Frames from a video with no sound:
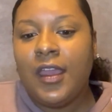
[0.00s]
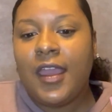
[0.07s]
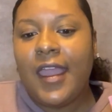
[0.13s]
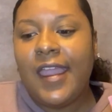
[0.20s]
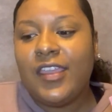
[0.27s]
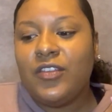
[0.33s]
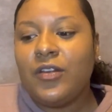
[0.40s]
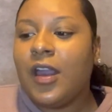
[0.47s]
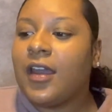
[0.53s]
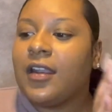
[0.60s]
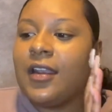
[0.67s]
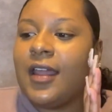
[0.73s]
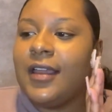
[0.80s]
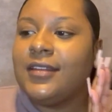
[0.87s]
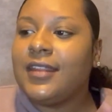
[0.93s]
And you kind
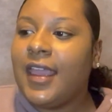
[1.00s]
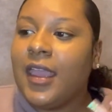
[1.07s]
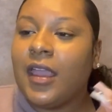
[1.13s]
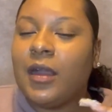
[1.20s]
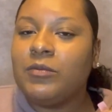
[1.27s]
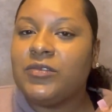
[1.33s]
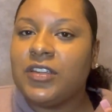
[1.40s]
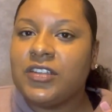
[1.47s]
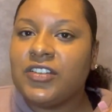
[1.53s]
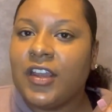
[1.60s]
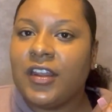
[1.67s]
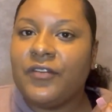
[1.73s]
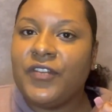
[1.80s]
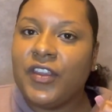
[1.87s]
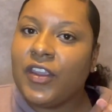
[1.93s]
of like, dang, I'm just trying
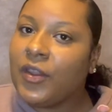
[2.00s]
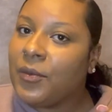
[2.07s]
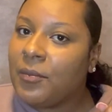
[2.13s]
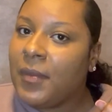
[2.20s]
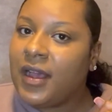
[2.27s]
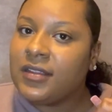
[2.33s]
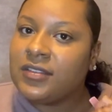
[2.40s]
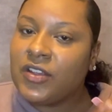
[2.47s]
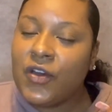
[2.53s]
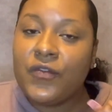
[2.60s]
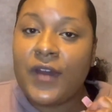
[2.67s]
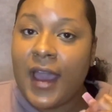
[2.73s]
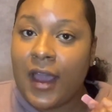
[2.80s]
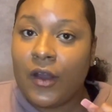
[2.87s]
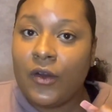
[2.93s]
to figure myself
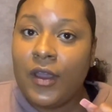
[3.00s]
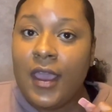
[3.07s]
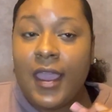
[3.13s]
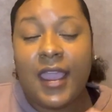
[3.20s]
out.